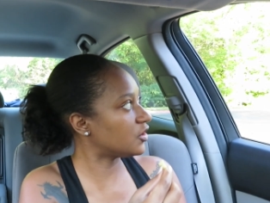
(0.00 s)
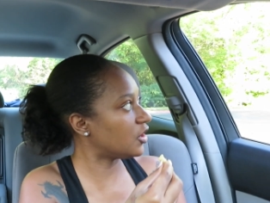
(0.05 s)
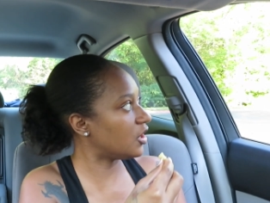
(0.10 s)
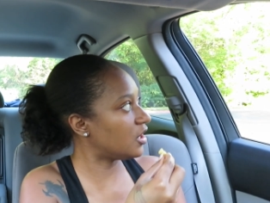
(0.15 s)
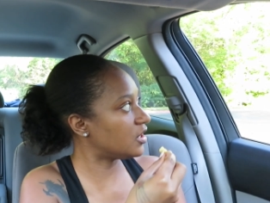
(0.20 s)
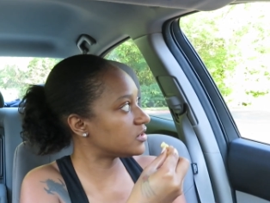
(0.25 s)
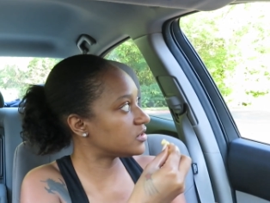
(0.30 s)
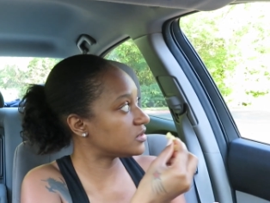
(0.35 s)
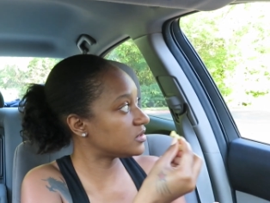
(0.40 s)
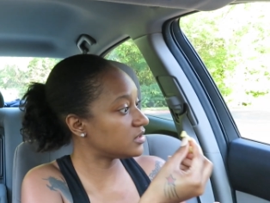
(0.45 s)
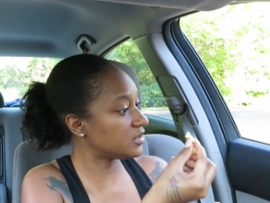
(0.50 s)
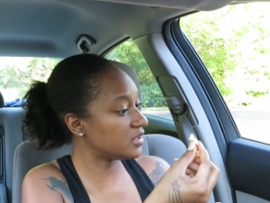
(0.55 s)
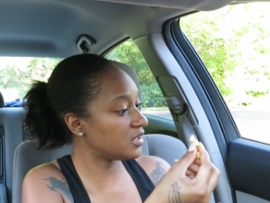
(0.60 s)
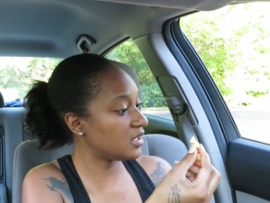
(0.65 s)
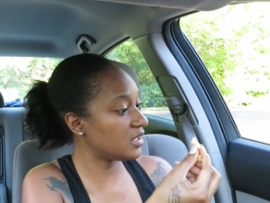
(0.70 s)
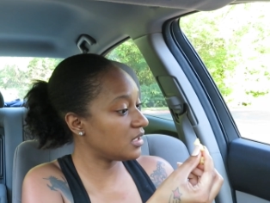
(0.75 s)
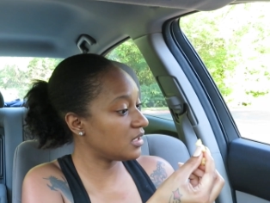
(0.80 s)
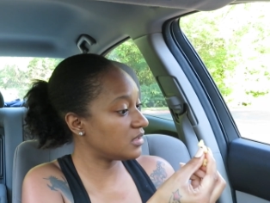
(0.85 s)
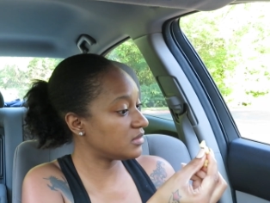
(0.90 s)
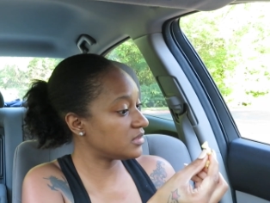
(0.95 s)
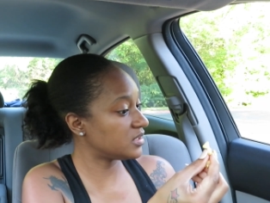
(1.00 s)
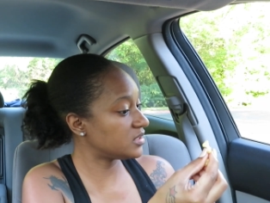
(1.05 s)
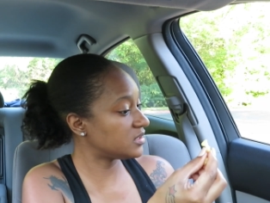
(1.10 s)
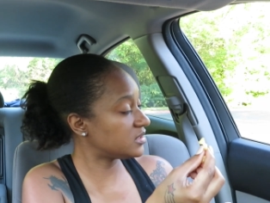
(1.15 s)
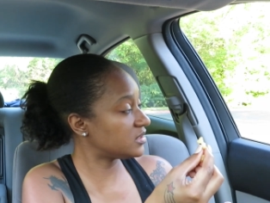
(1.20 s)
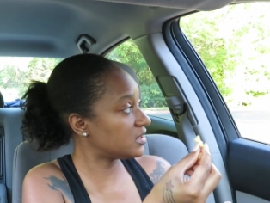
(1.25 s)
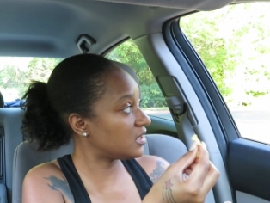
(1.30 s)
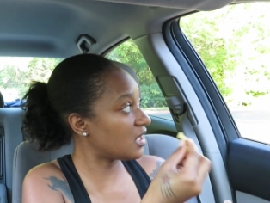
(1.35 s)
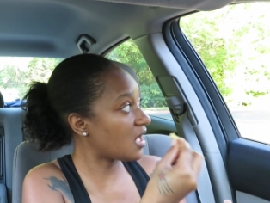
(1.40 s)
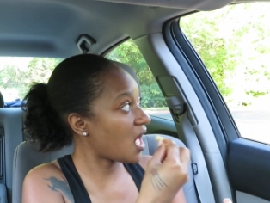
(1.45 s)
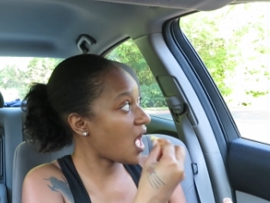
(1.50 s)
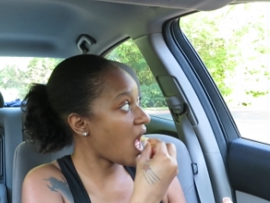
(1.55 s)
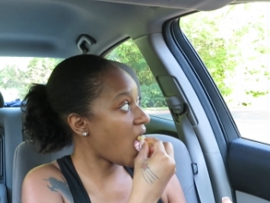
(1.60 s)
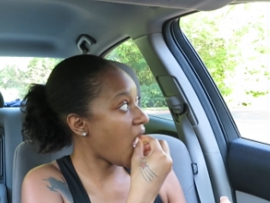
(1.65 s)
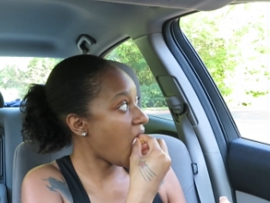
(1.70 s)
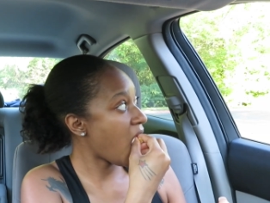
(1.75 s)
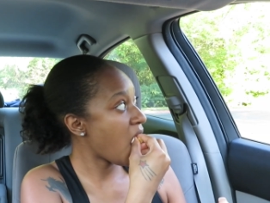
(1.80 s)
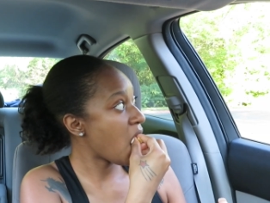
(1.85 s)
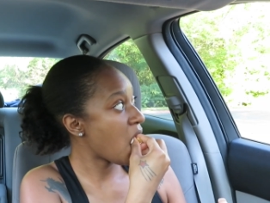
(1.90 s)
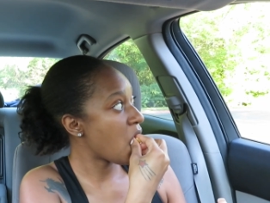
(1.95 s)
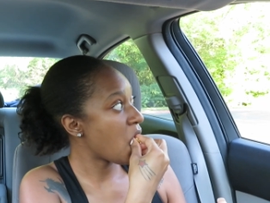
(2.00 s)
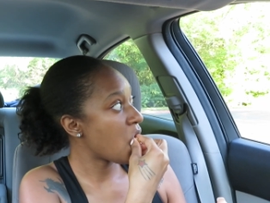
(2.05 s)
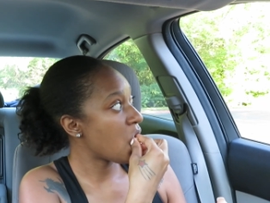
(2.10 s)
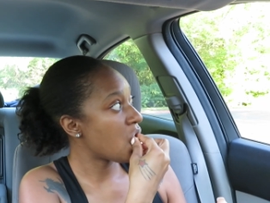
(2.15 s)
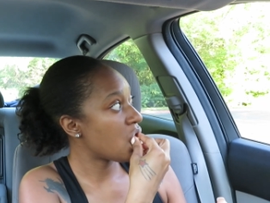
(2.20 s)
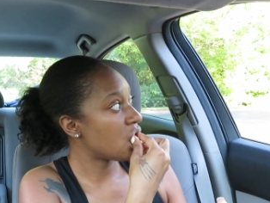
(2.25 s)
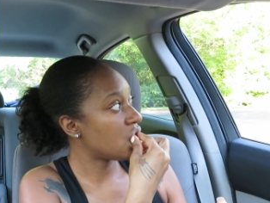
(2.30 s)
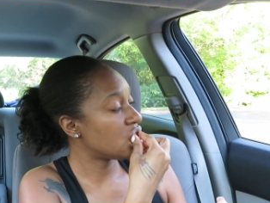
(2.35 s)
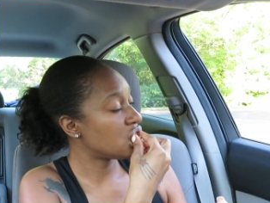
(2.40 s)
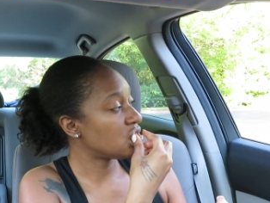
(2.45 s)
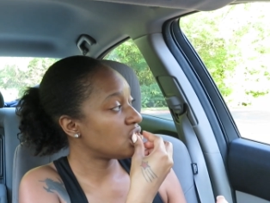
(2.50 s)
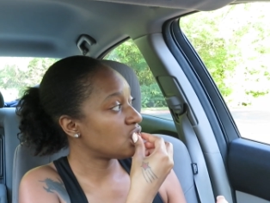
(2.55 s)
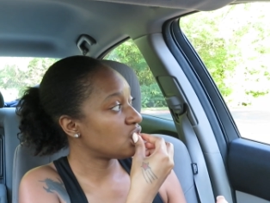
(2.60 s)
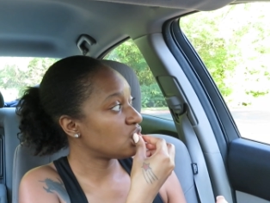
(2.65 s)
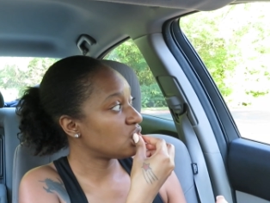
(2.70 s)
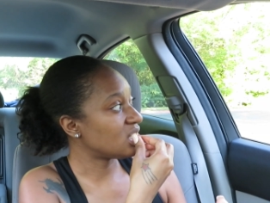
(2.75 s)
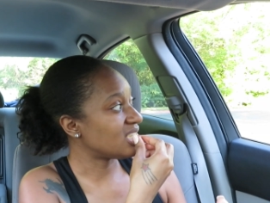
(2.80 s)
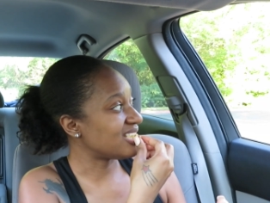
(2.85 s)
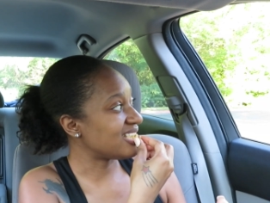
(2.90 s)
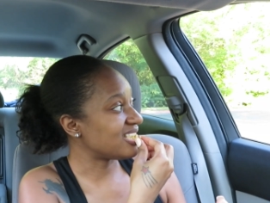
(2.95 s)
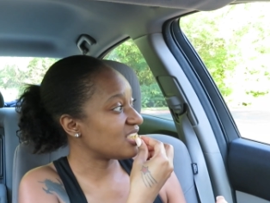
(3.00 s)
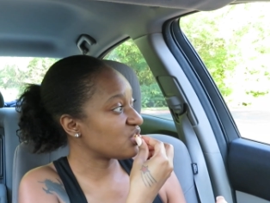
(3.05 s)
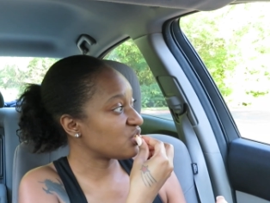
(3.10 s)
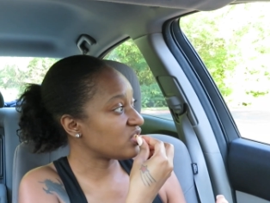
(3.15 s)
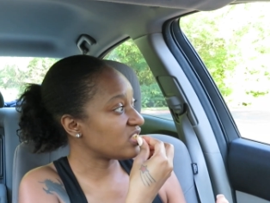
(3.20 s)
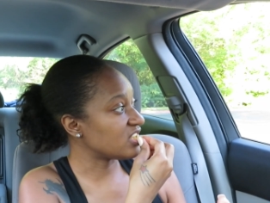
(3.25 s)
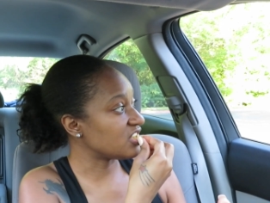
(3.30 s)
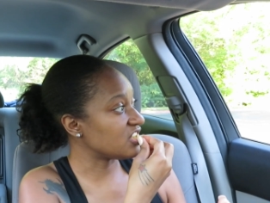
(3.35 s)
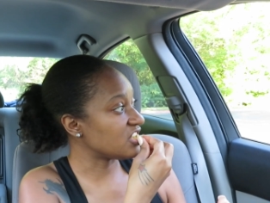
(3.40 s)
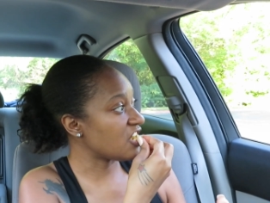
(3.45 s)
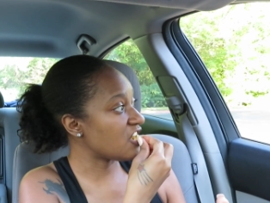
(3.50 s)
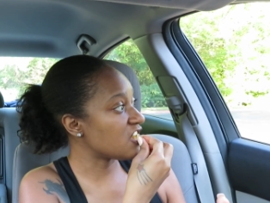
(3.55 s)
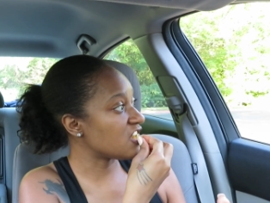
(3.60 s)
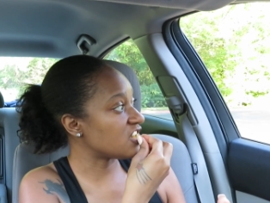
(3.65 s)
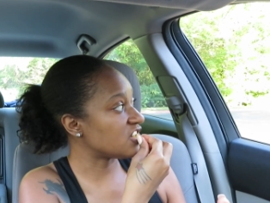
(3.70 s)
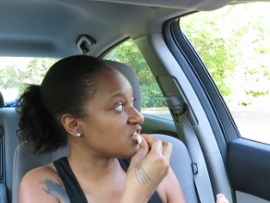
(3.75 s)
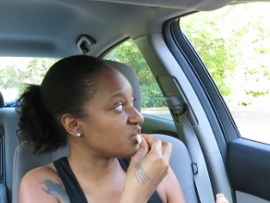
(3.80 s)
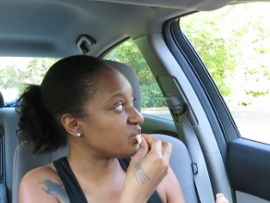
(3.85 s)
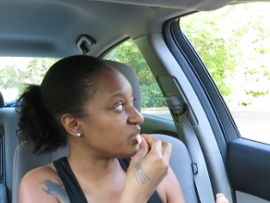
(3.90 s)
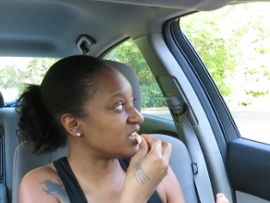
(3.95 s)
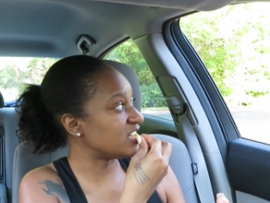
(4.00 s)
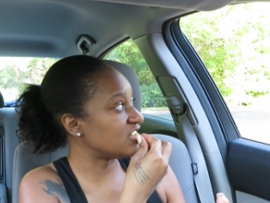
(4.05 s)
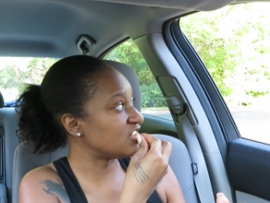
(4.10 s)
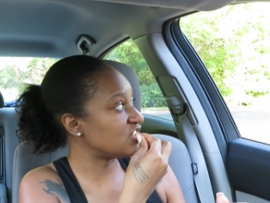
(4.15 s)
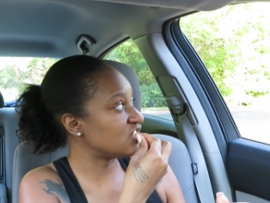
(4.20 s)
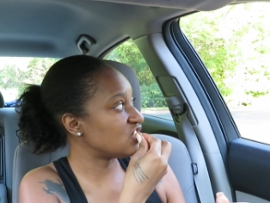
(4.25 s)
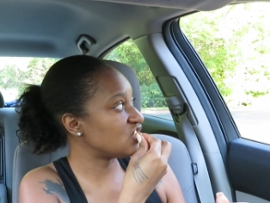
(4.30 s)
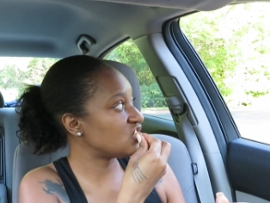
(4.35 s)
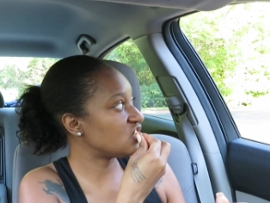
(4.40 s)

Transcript: A large. Yeah, this is it. I asked for a large, but.